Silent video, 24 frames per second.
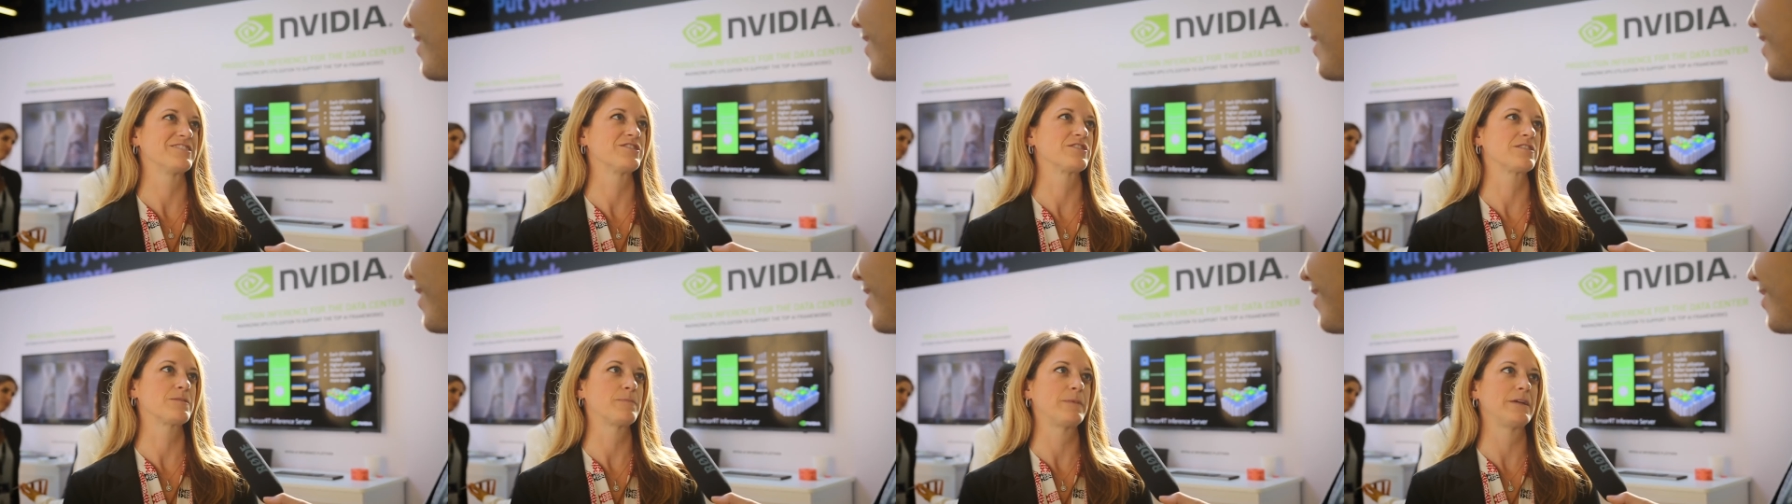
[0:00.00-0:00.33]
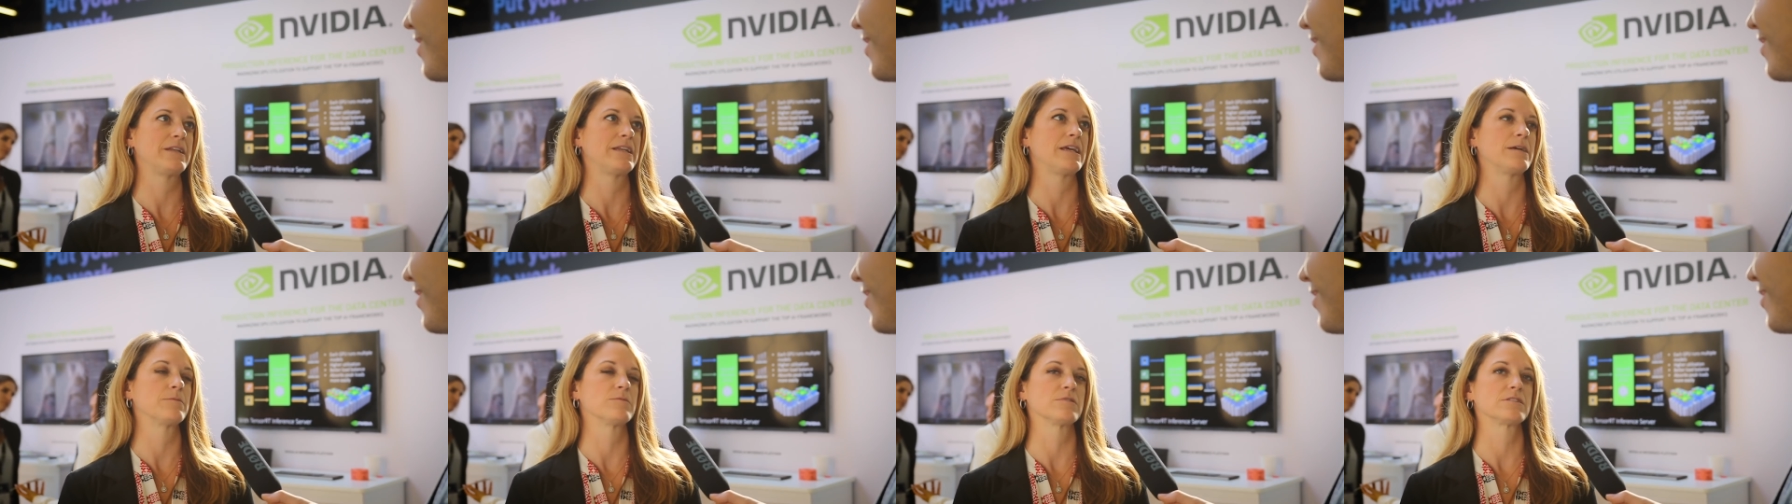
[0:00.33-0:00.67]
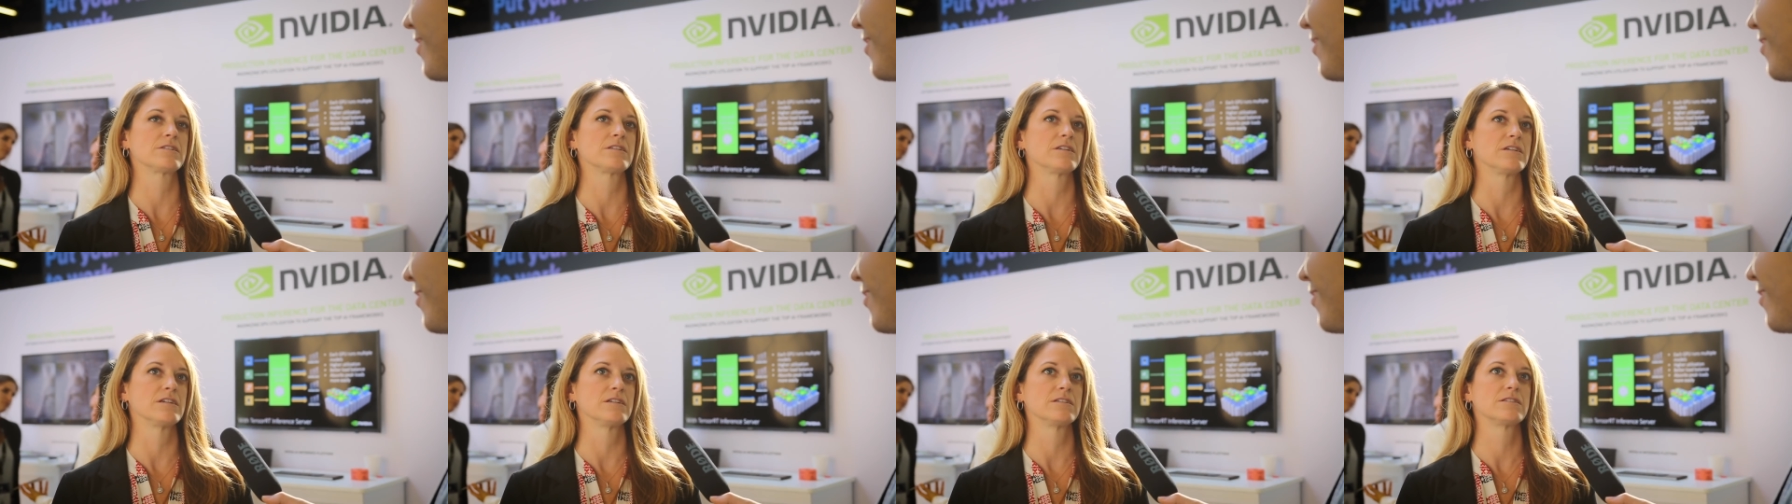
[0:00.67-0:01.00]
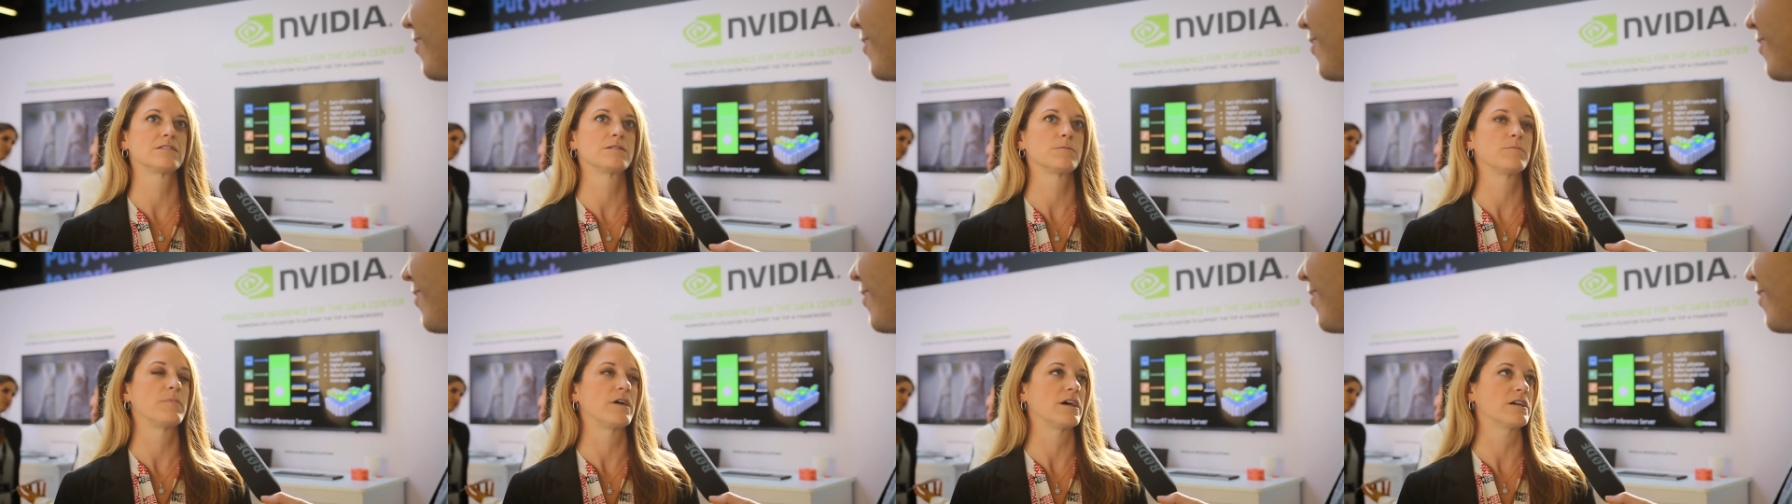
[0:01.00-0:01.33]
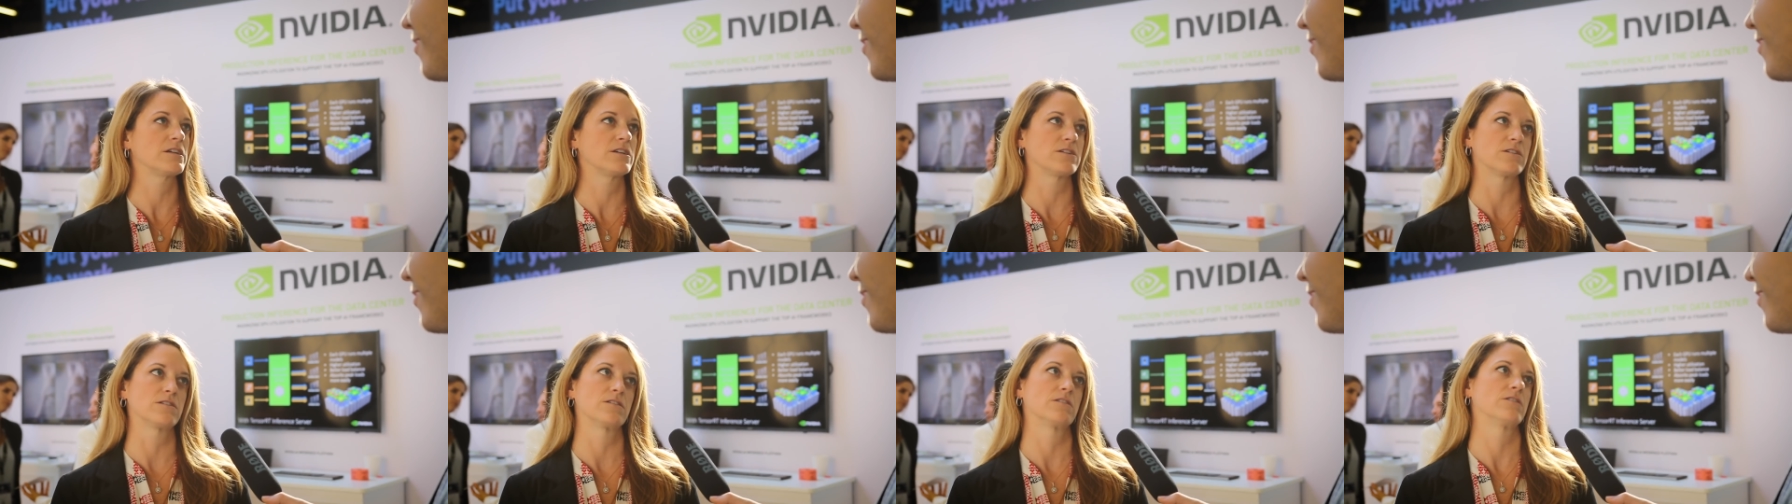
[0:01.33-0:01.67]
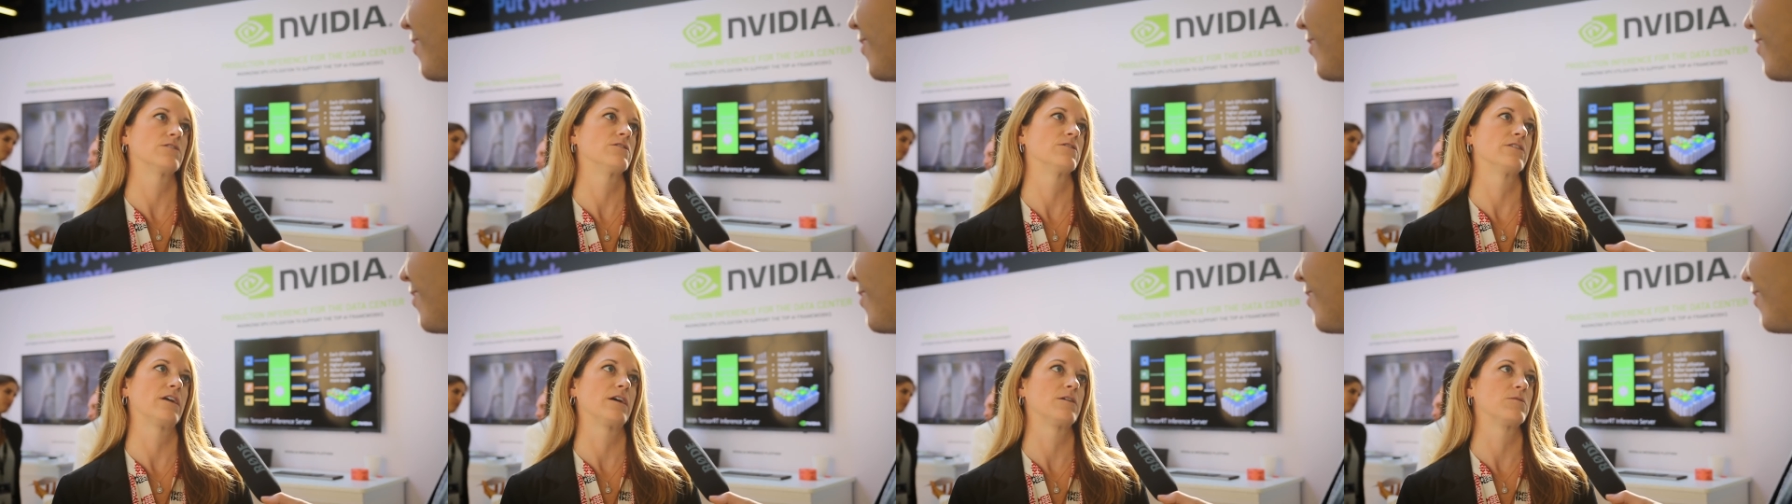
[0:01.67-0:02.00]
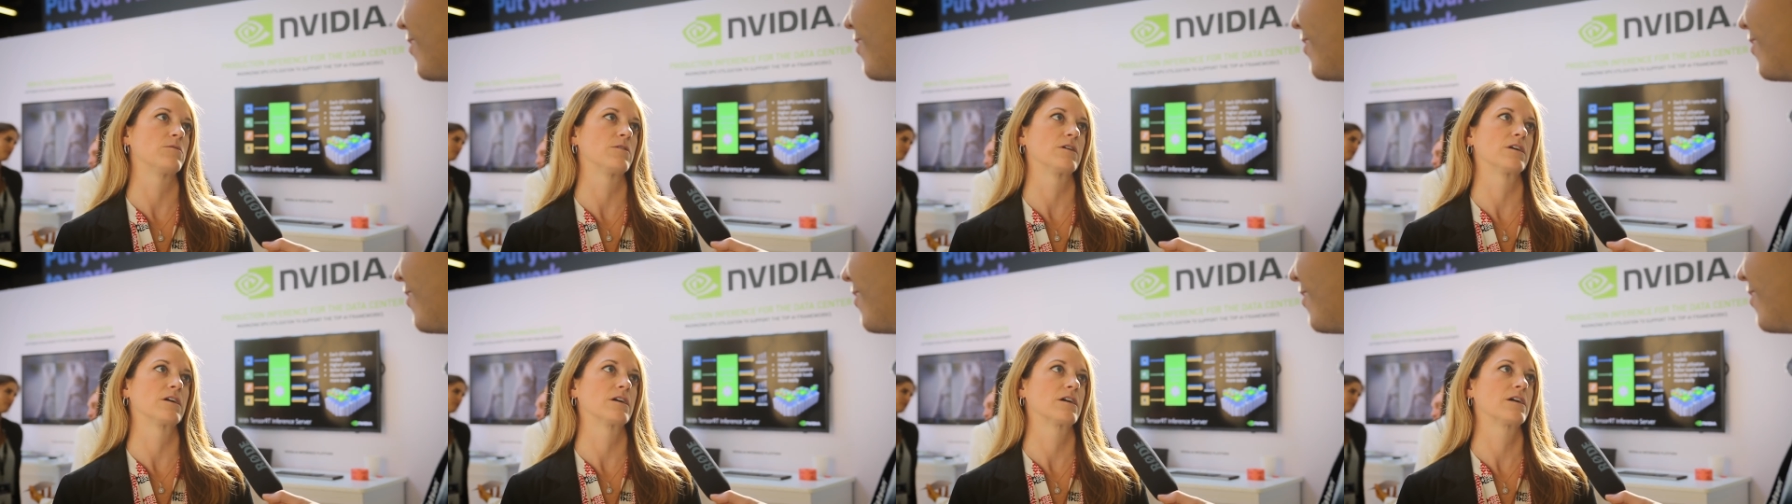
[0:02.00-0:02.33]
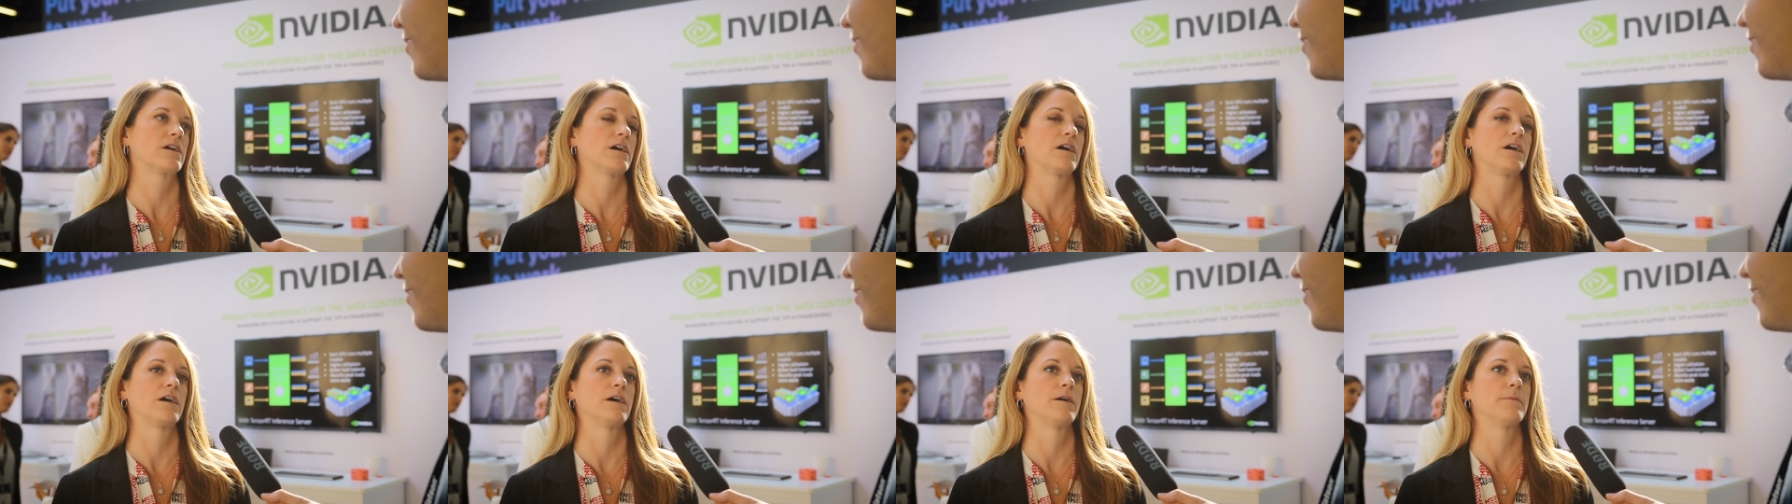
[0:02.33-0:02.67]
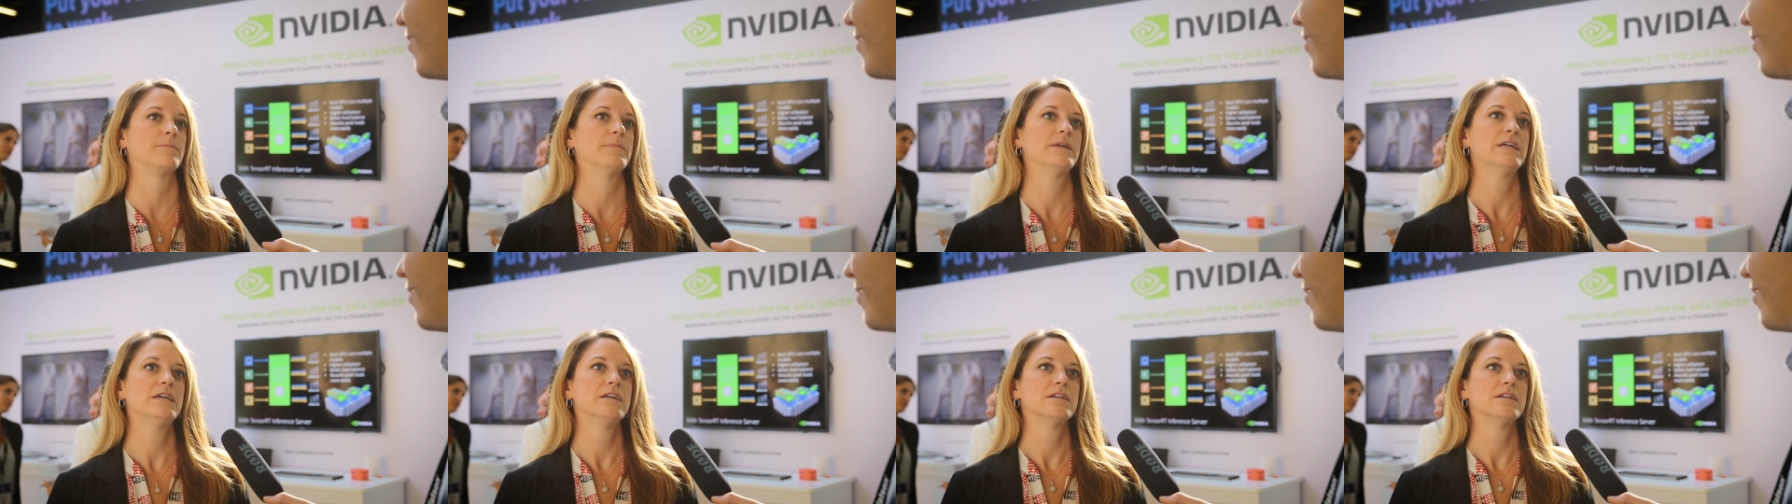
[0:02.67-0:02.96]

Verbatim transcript: Just being able to debug your neural network, um,